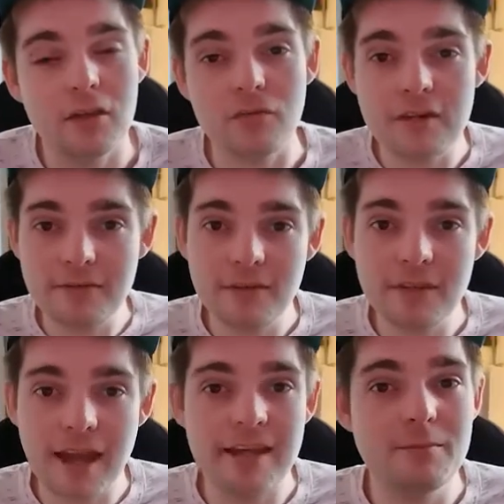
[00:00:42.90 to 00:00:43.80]
The reason
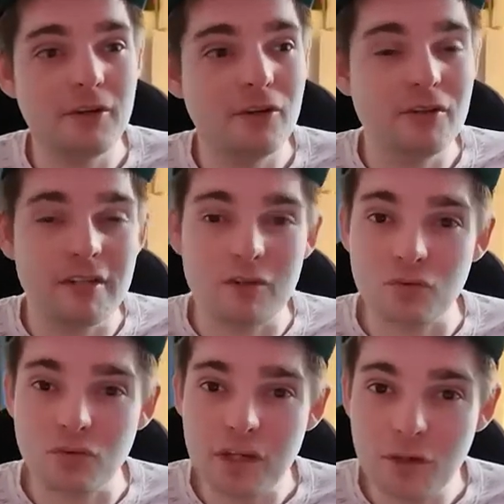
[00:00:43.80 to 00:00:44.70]
for that is because it's a
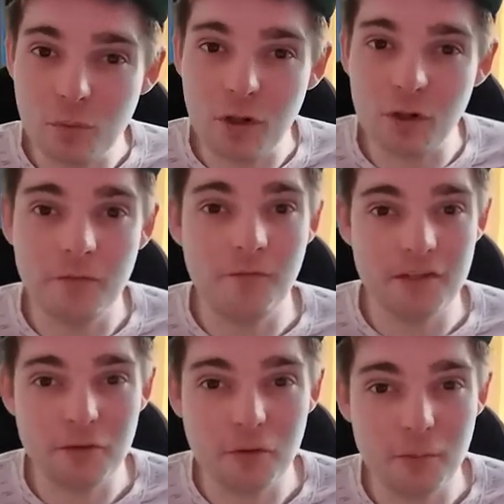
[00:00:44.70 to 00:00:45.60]
real-world
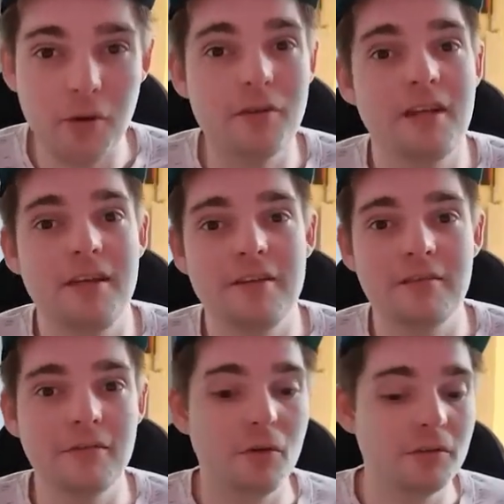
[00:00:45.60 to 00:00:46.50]
physical process
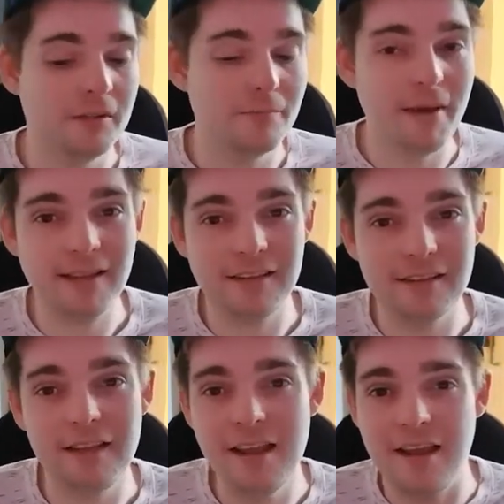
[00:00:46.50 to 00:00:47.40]
involving
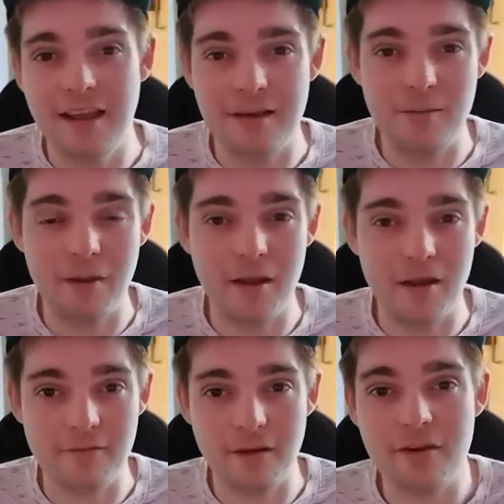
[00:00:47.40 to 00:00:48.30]
metal
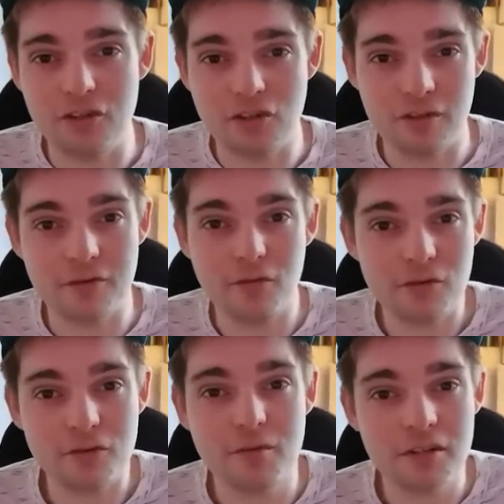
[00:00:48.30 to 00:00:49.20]
and various
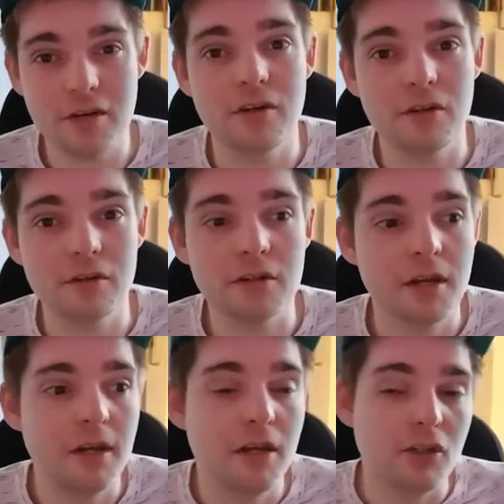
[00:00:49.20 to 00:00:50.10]
transference materials,
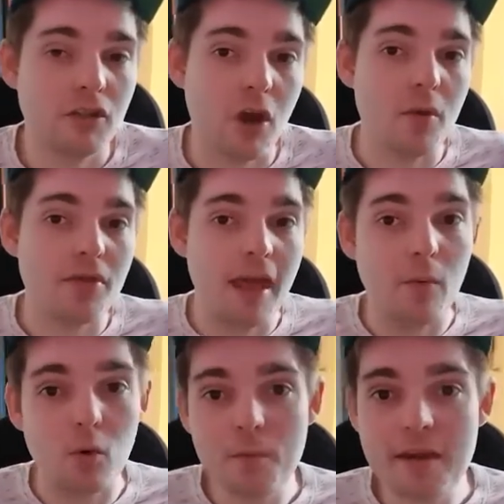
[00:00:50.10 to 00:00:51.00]
so
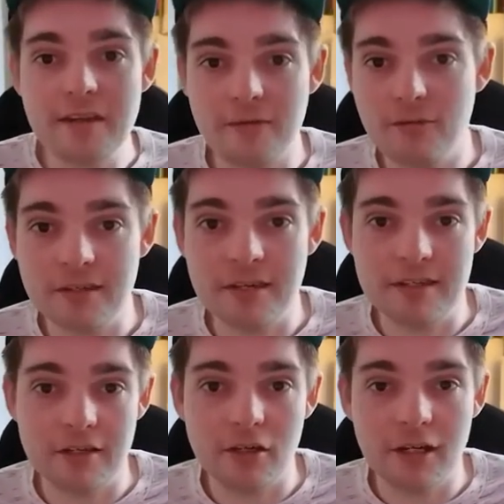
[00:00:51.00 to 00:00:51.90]
there will be
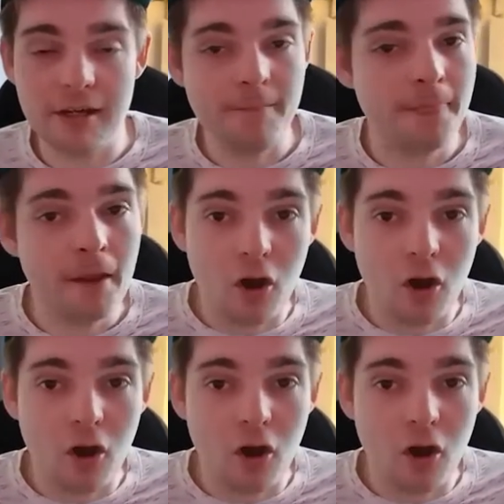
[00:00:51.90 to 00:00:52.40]
differences in color.